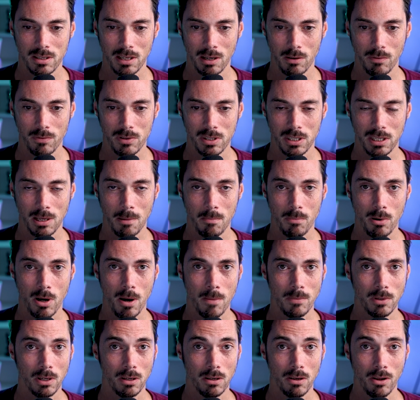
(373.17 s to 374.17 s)
Now, obviously
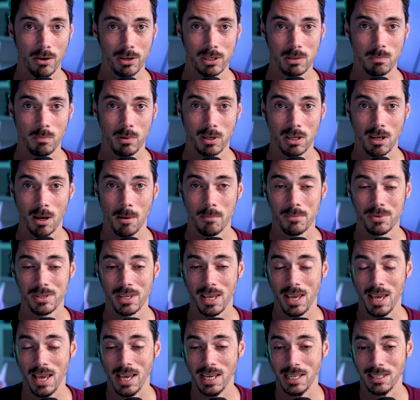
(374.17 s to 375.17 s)
impermanent loss becomes
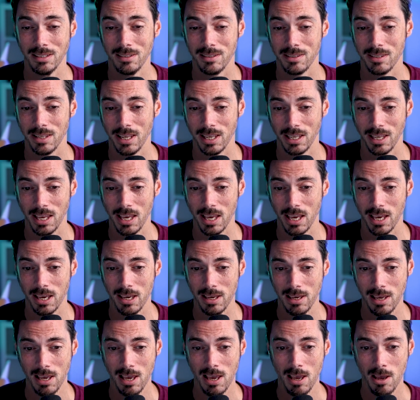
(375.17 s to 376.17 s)
a thing
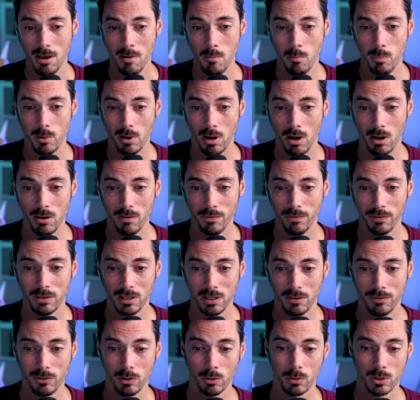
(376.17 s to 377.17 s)
here, but
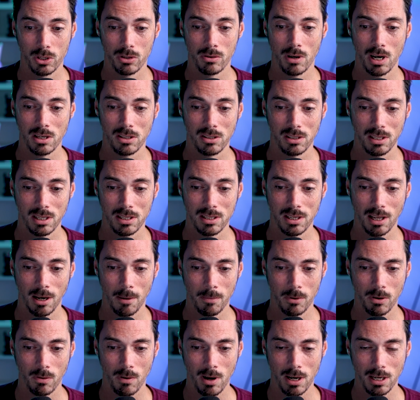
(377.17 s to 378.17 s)
hopefully if your strategy is set
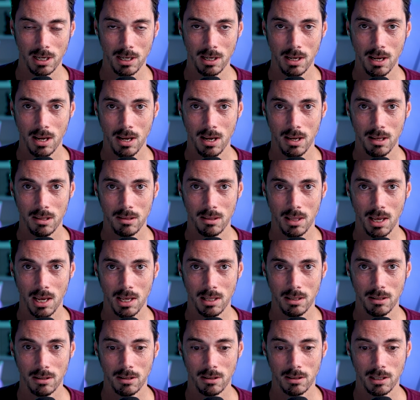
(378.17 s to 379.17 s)
up correctly,
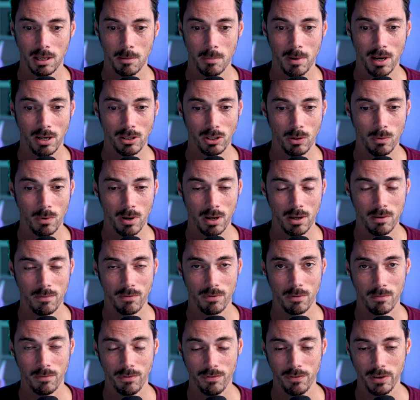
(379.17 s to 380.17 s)
then the amount you earn
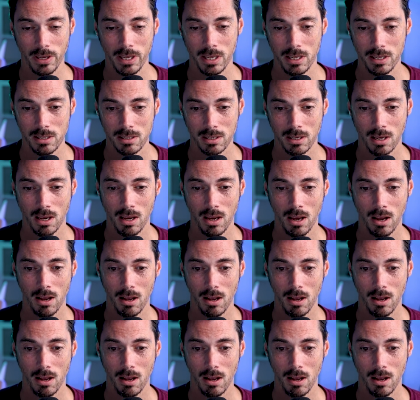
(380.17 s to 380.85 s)
from fees,